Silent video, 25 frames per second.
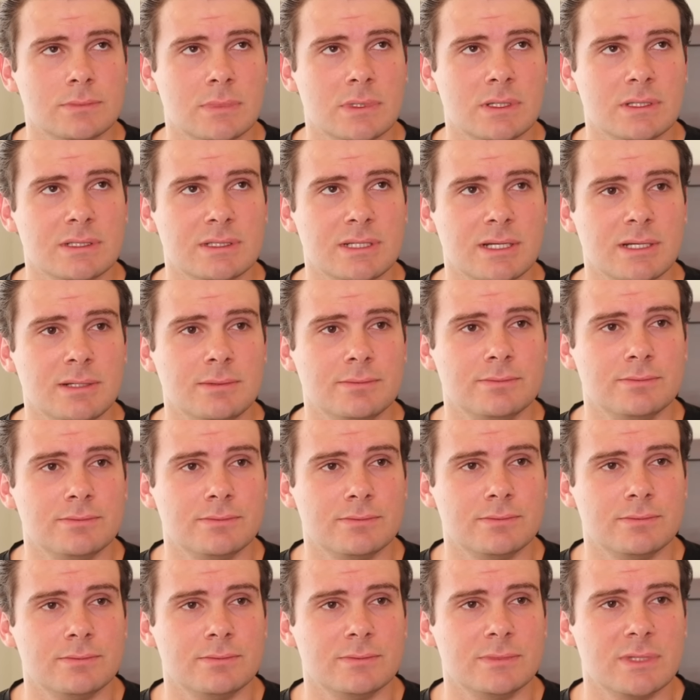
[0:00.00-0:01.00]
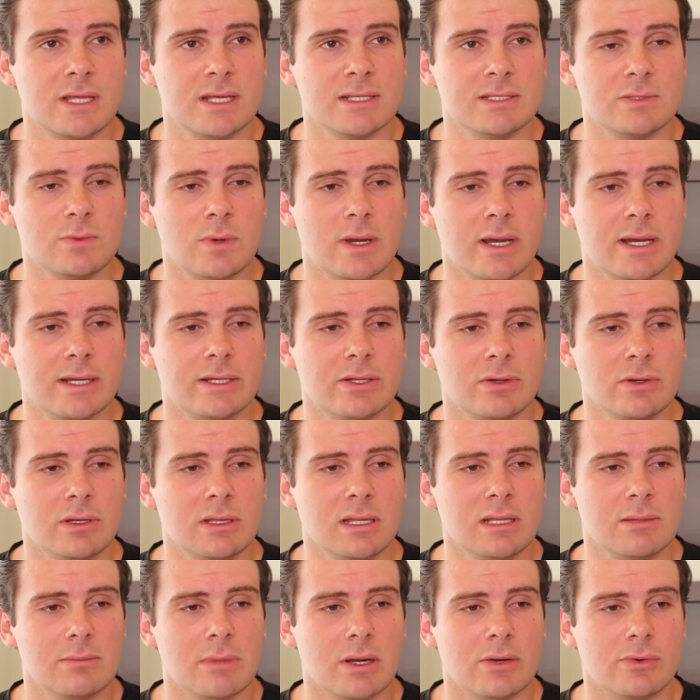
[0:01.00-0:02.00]
See? That's why I don't
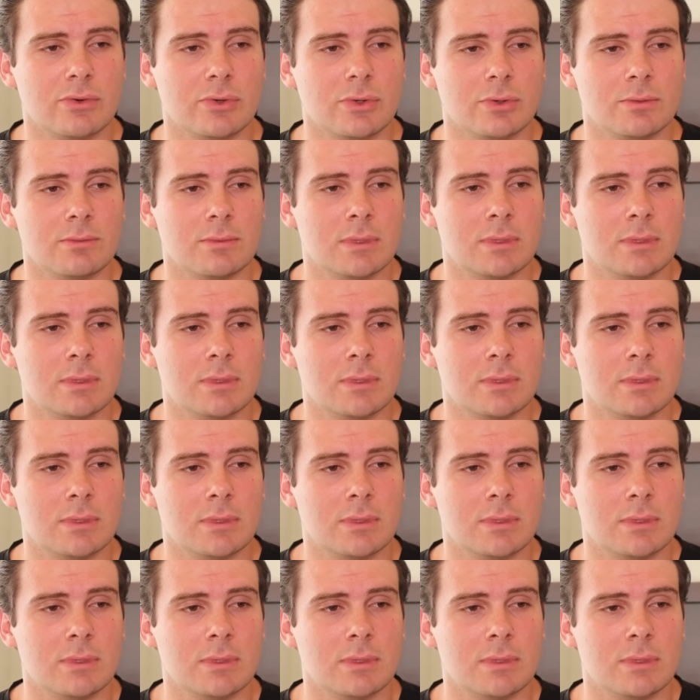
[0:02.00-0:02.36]
clean my room.